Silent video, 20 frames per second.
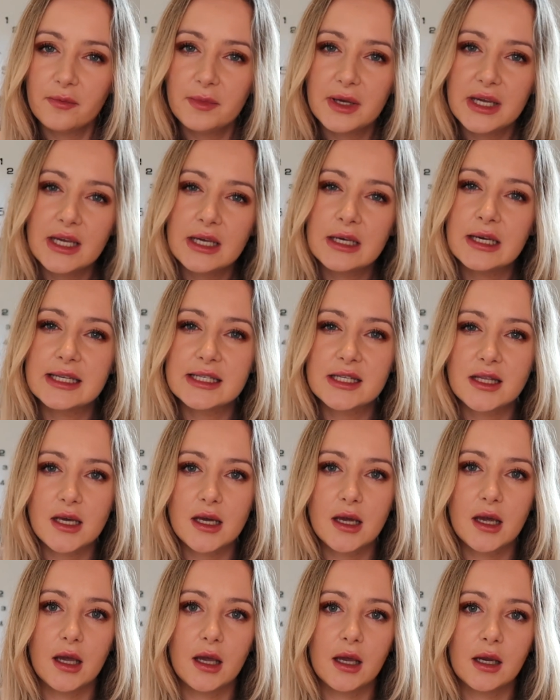of me is
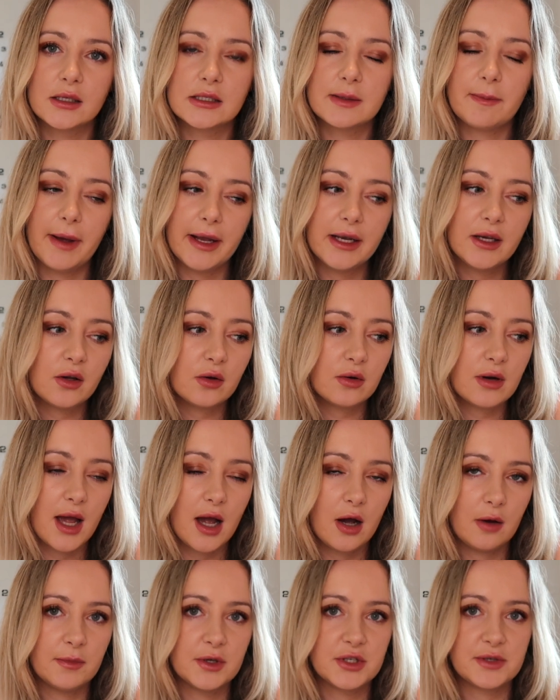thinking, depending on
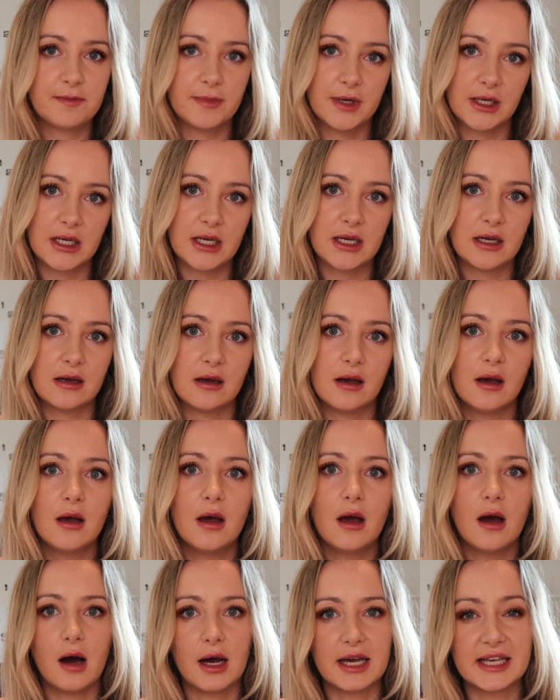how much money
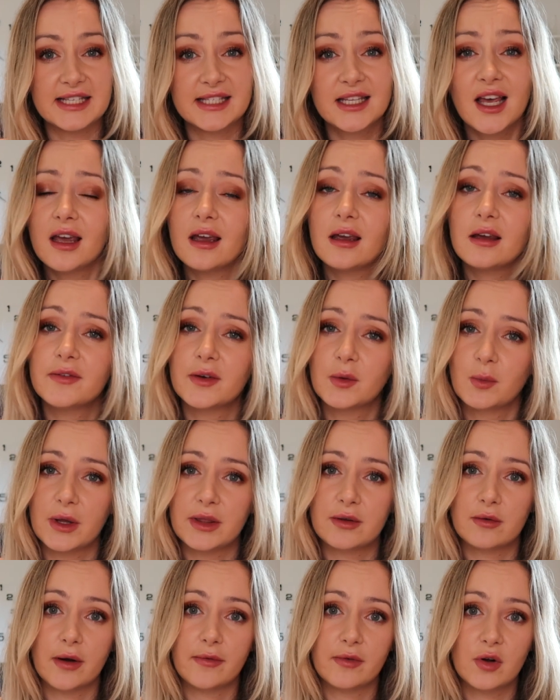I save and
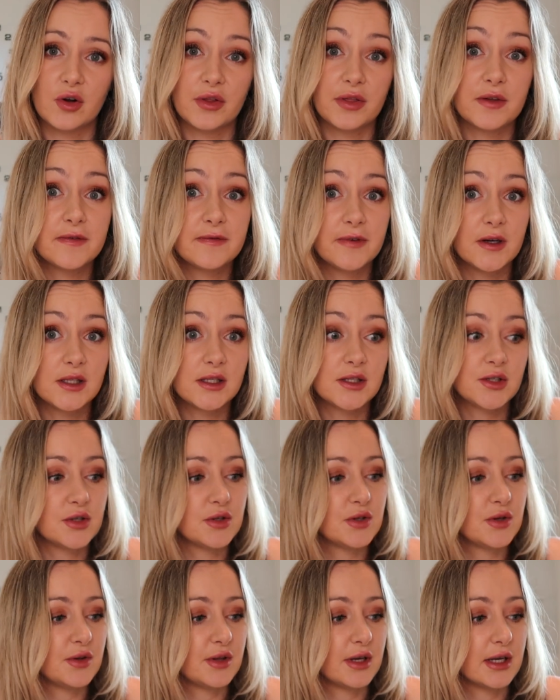whether I've got the funds to
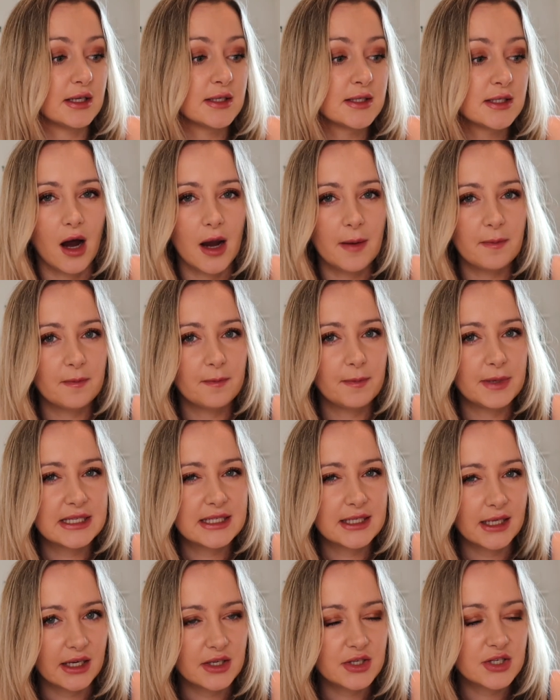do this, I'm
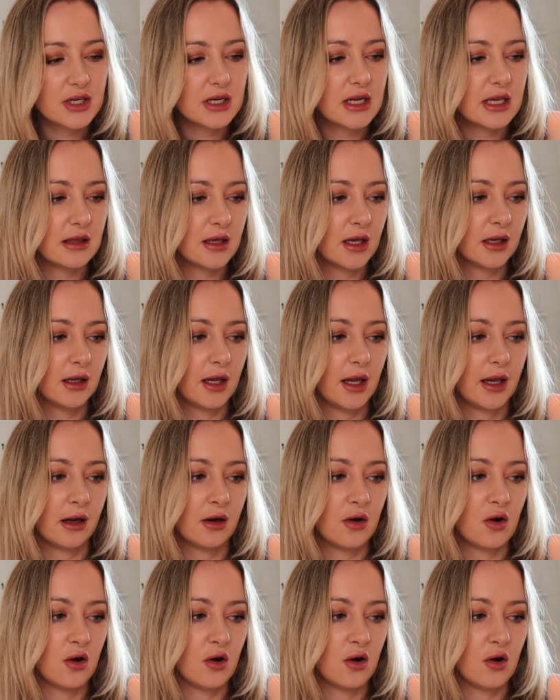potentially thinking